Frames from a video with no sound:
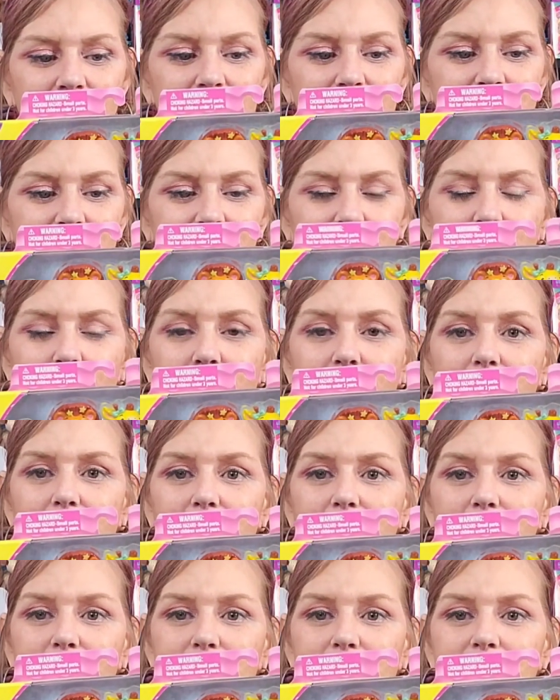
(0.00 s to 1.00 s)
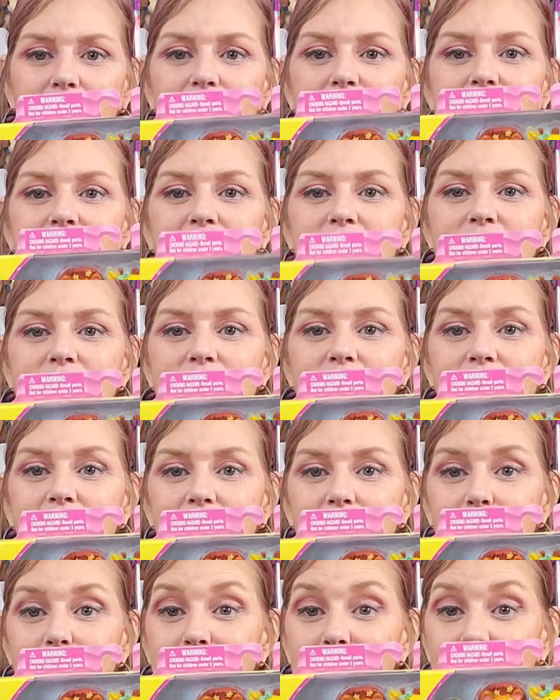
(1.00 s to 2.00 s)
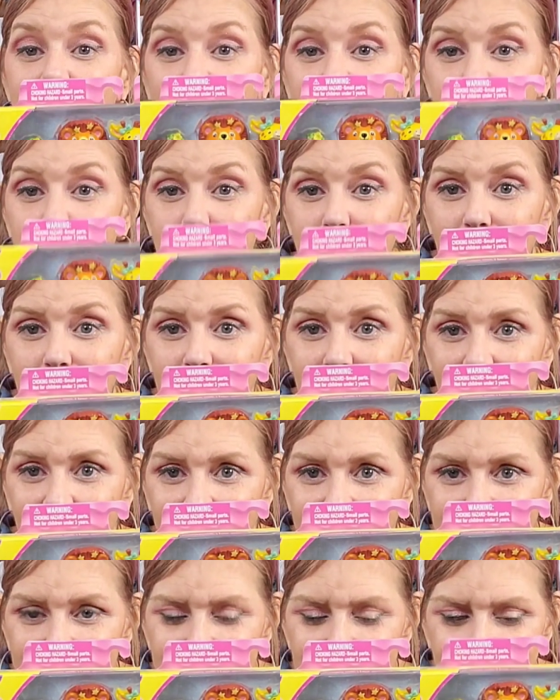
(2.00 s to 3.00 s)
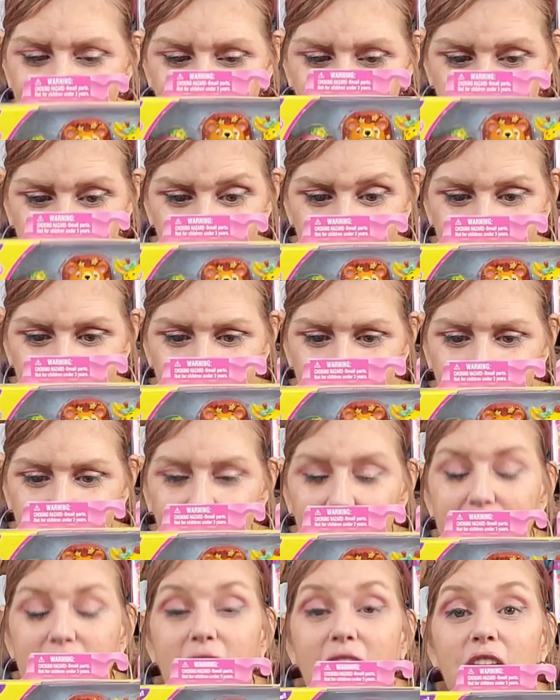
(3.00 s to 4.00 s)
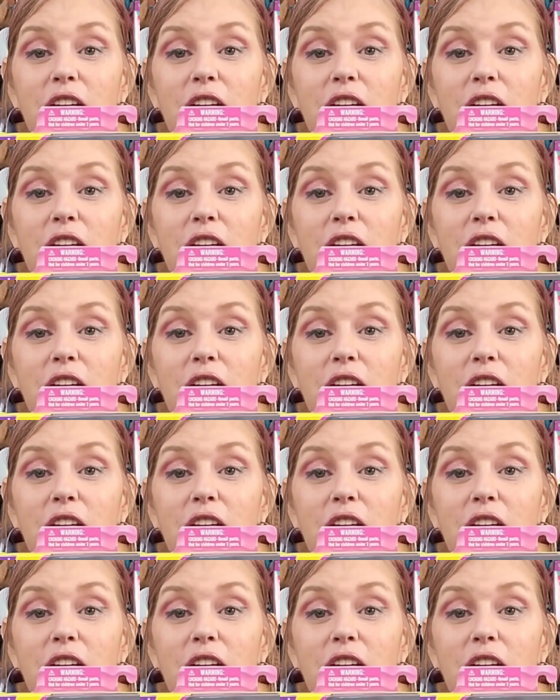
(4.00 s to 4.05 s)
There are 6 themes that you can collect,